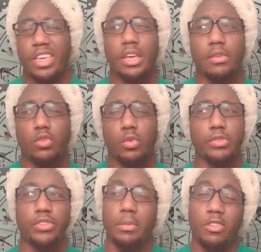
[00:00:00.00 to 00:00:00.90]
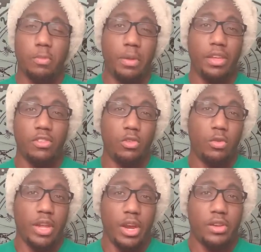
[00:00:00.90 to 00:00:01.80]
King of Swords could be speaking
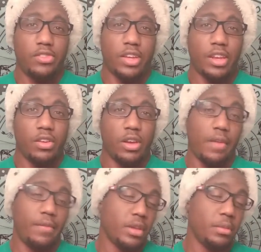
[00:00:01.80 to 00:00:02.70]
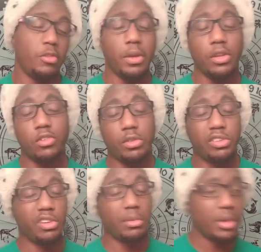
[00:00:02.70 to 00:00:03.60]
to an air sign in your life. It could be speaking to
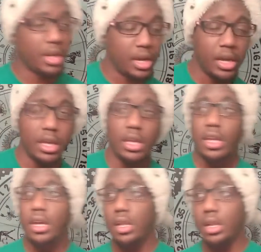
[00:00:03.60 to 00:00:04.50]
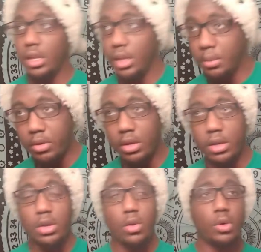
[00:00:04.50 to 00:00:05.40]
a Gemini, a
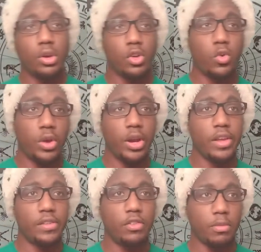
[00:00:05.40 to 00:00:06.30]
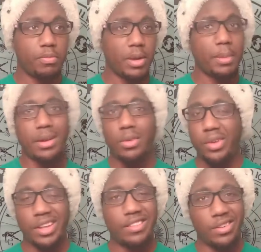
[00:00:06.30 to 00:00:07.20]
Libra, or an Aquarius that you're probably not
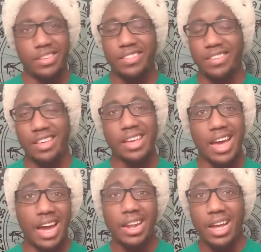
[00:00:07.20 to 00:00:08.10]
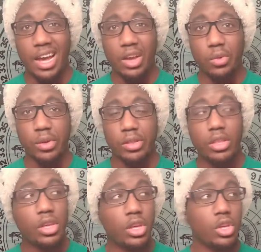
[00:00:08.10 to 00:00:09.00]
really necessarily seeing eye to eye
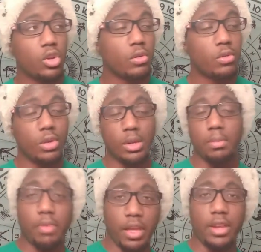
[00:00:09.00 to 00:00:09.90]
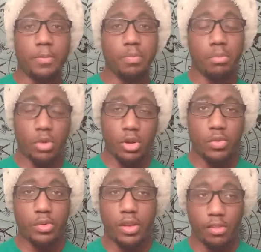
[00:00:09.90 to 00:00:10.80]
with. Your ruling planet,
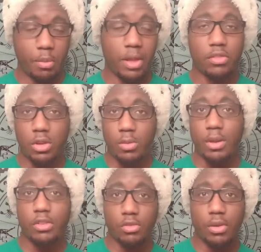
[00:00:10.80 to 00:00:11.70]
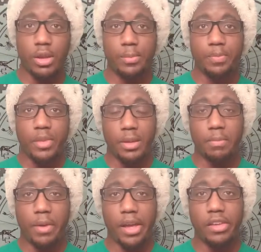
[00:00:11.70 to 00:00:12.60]
Mercury, is about to go retrograde
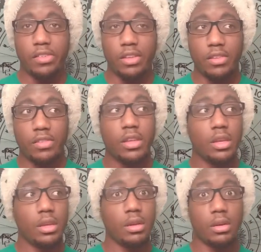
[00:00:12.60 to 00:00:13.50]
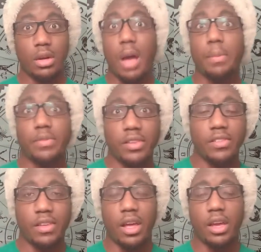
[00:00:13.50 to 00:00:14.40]
in Pisces. Your
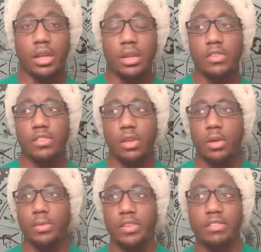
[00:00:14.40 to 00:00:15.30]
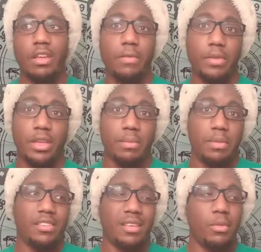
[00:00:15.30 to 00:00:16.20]
opposite sign, so this definitely
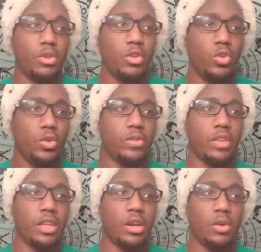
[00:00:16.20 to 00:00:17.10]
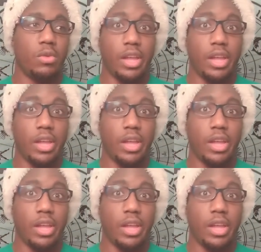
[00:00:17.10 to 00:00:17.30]
could be someone who is in a